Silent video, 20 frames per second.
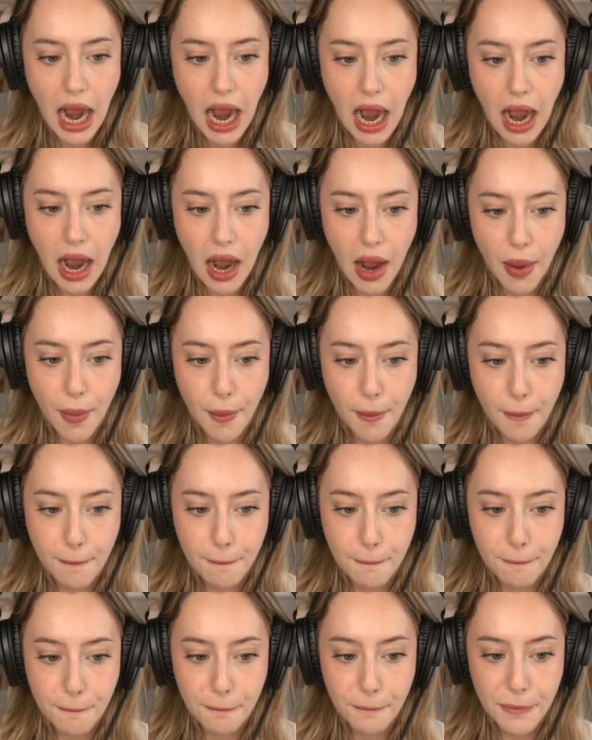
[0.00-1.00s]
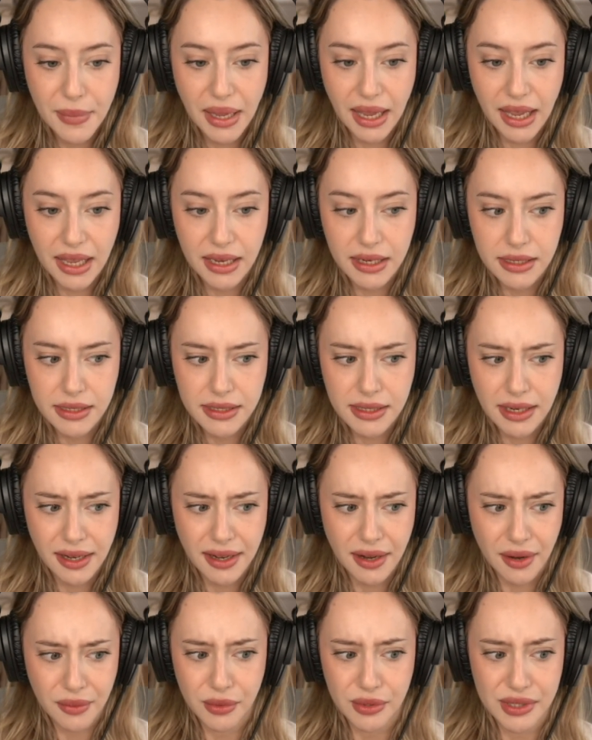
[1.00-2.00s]
And
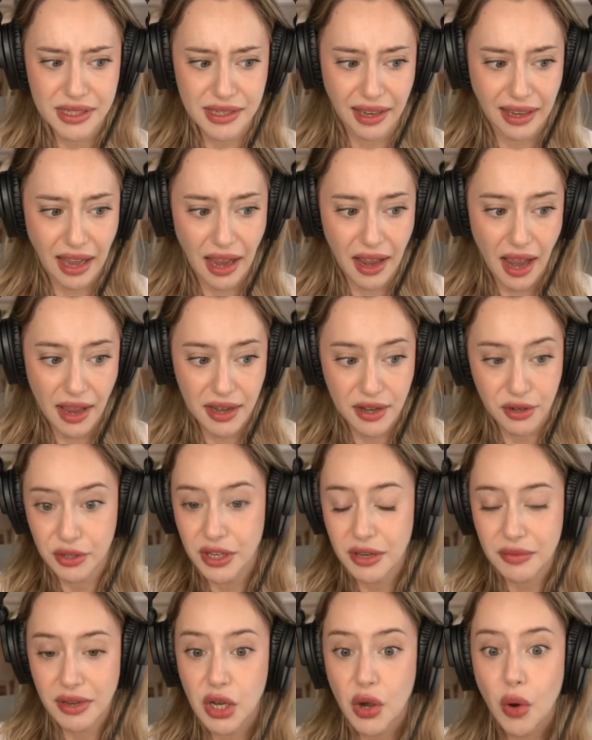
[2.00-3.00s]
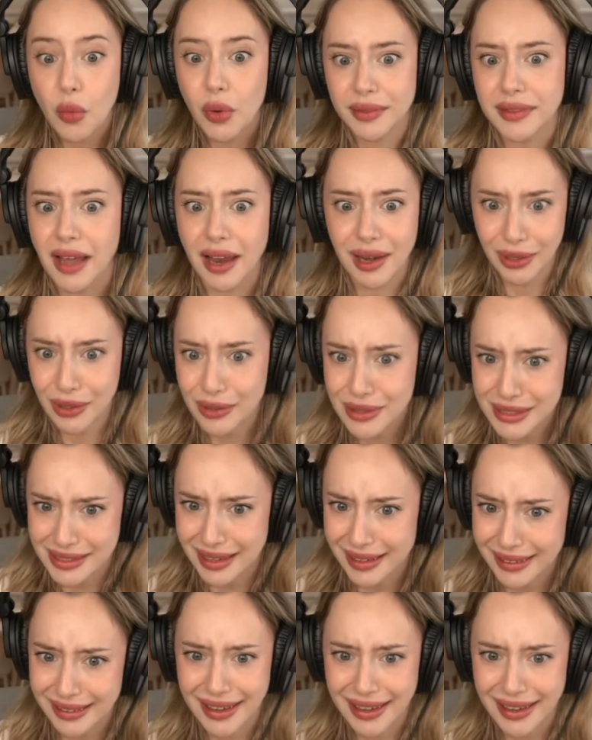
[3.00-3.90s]
I was like, I don't even know what that looks like.